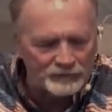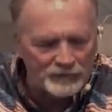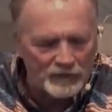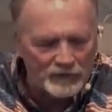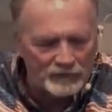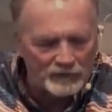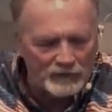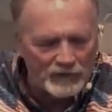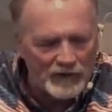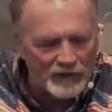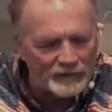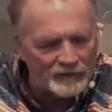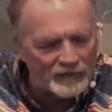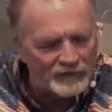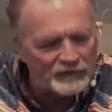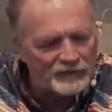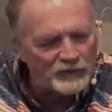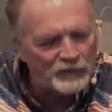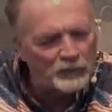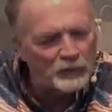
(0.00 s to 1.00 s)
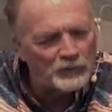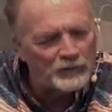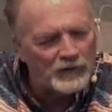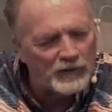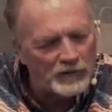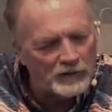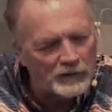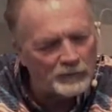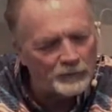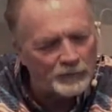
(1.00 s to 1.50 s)
Father God, that you would
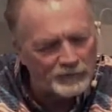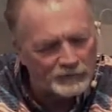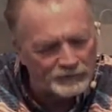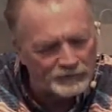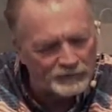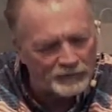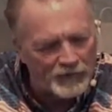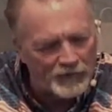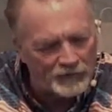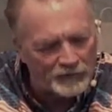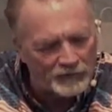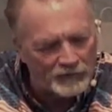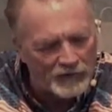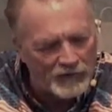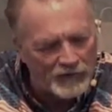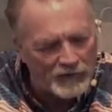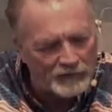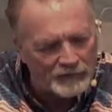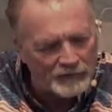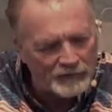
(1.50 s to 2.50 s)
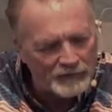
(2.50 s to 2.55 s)
help us, Father God.